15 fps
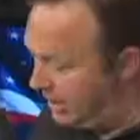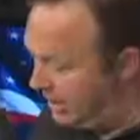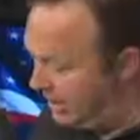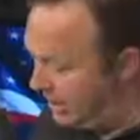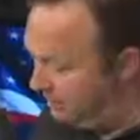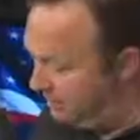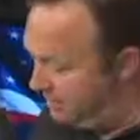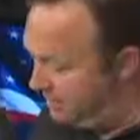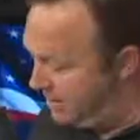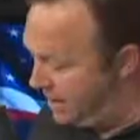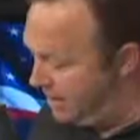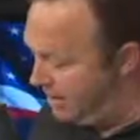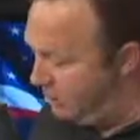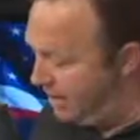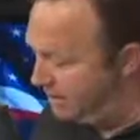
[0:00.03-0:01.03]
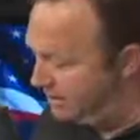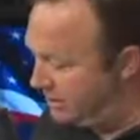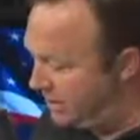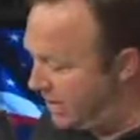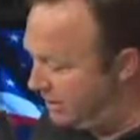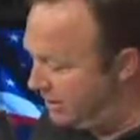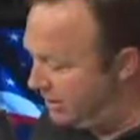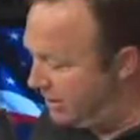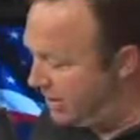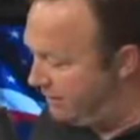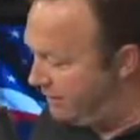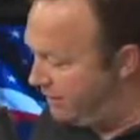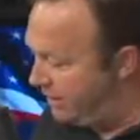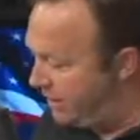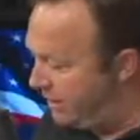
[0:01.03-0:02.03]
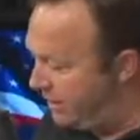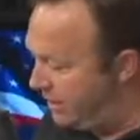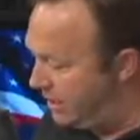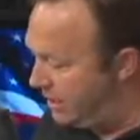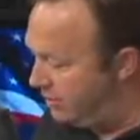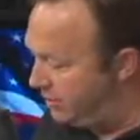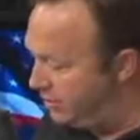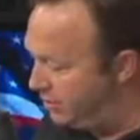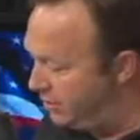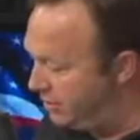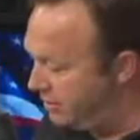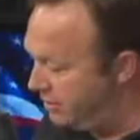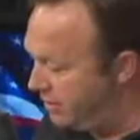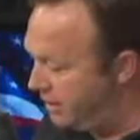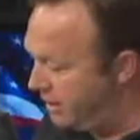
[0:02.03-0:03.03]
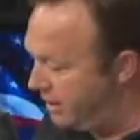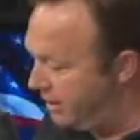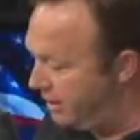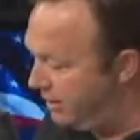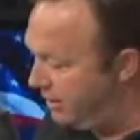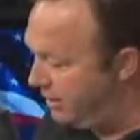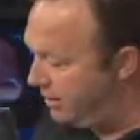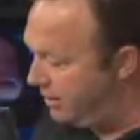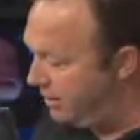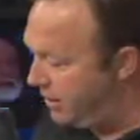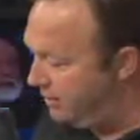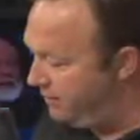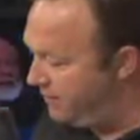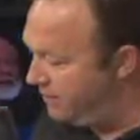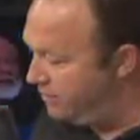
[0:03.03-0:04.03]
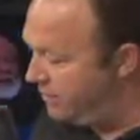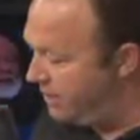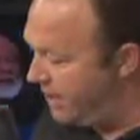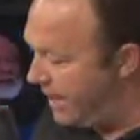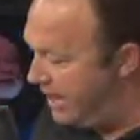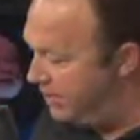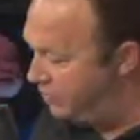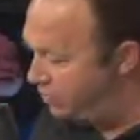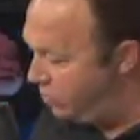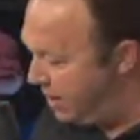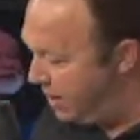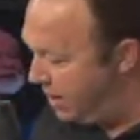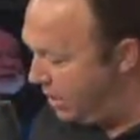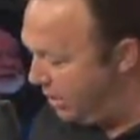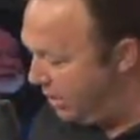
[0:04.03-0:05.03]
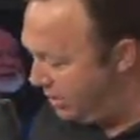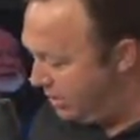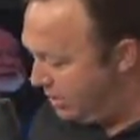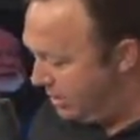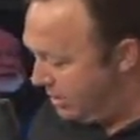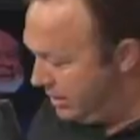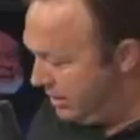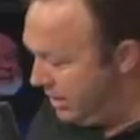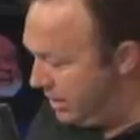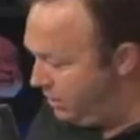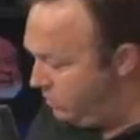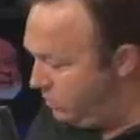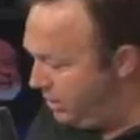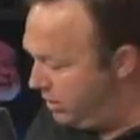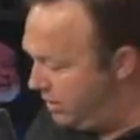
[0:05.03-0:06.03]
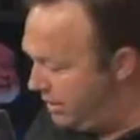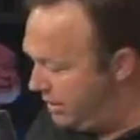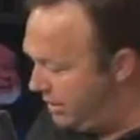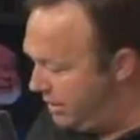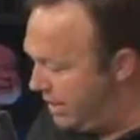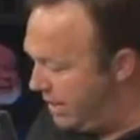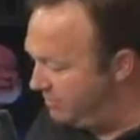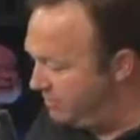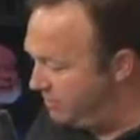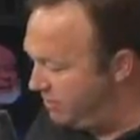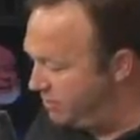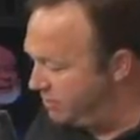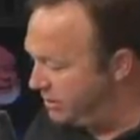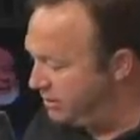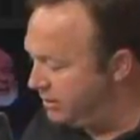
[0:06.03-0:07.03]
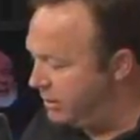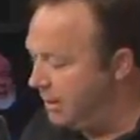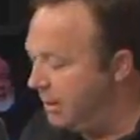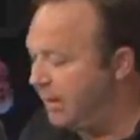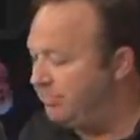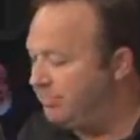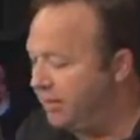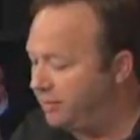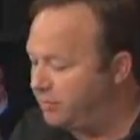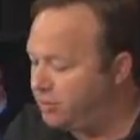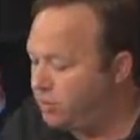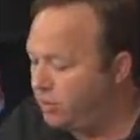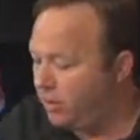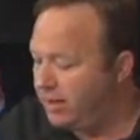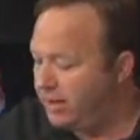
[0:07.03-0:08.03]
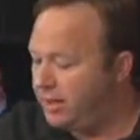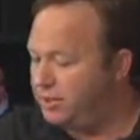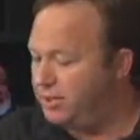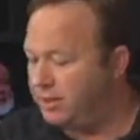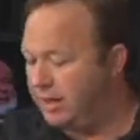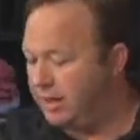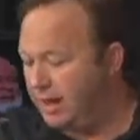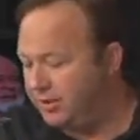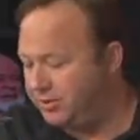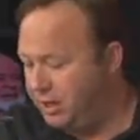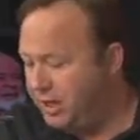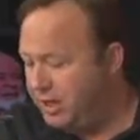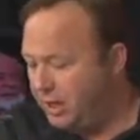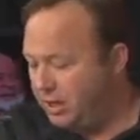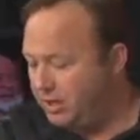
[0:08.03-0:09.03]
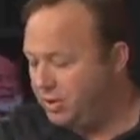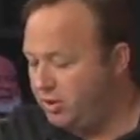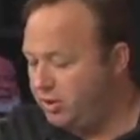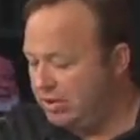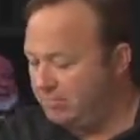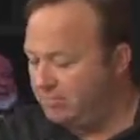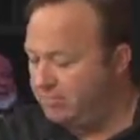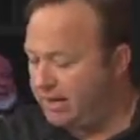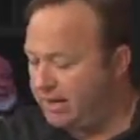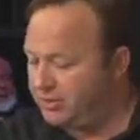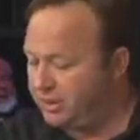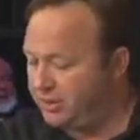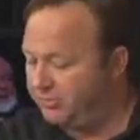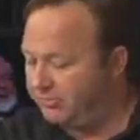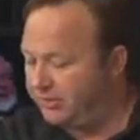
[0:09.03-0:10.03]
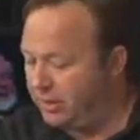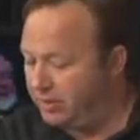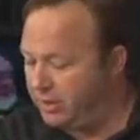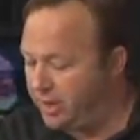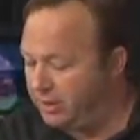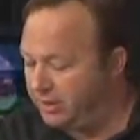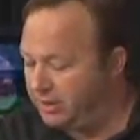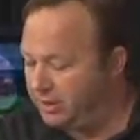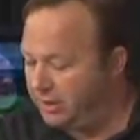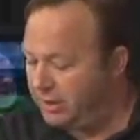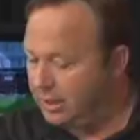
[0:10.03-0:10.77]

Uh, a website that everybody uh, should uh, uh, uh visit as well. And we'll get that posted up on the story he sent us. He sent us some amazing photos.